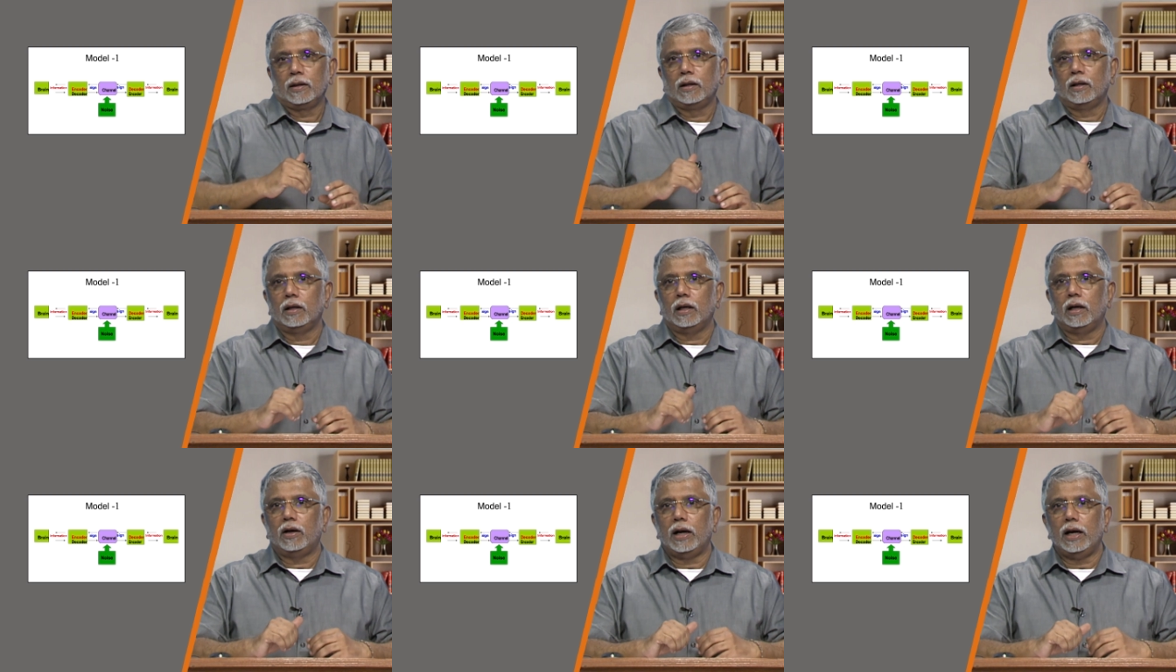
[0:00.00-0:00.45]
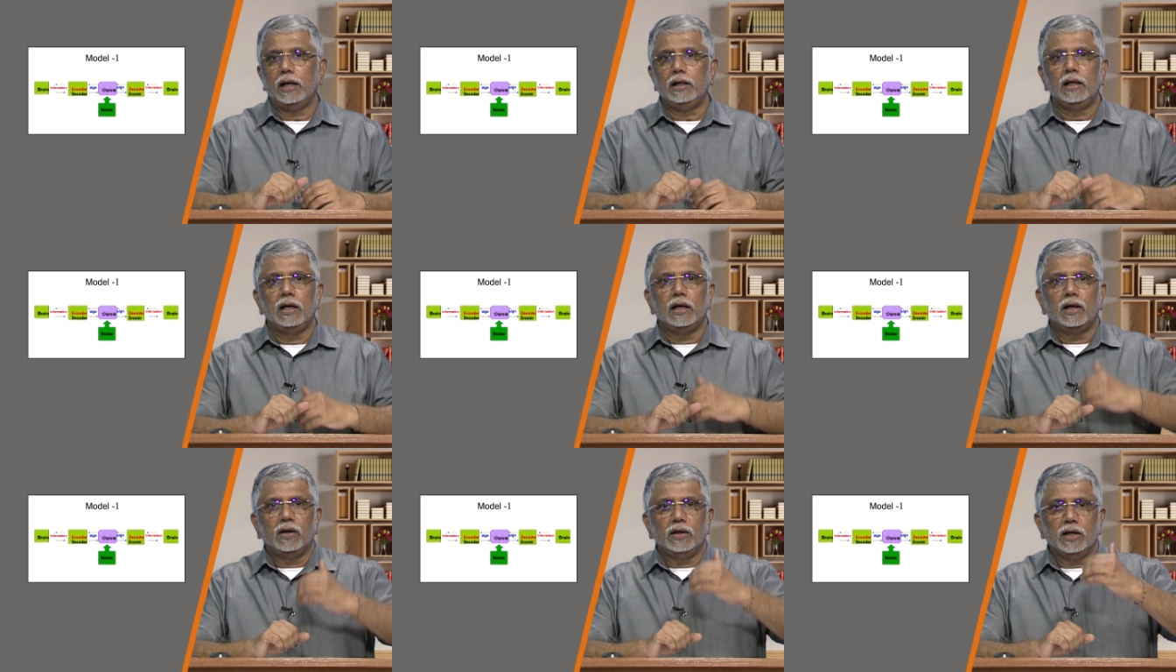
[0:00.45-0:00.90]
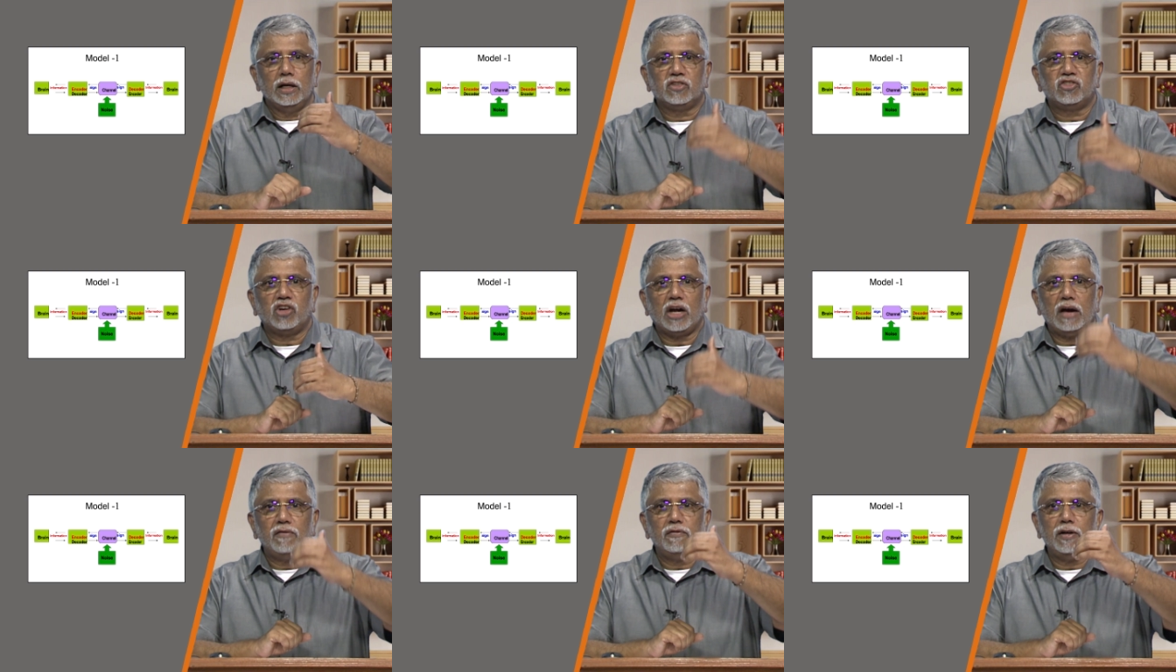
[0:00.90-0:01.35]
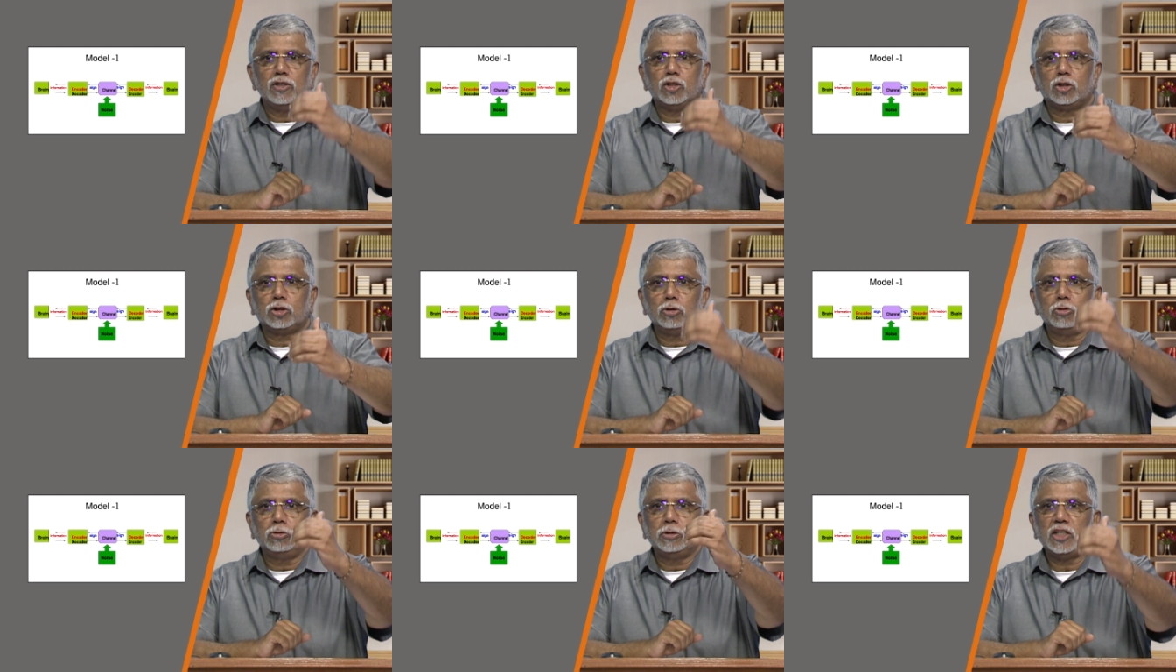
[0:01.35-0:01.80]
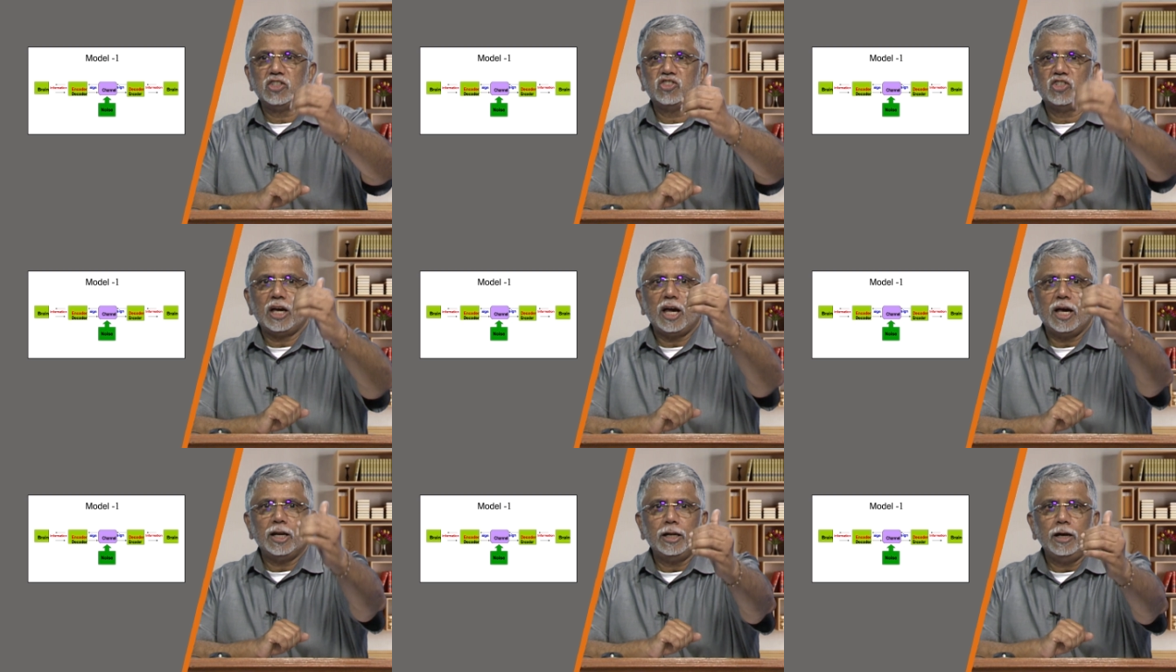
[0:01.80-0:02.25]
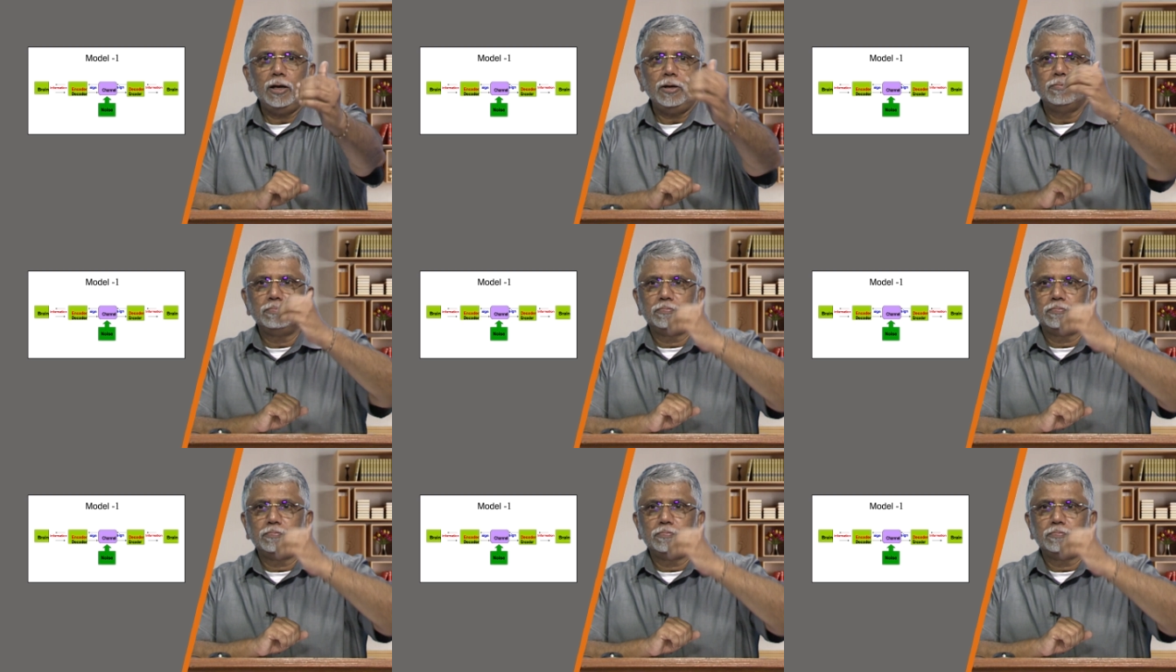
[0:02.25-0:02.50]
Right. It travels through the channel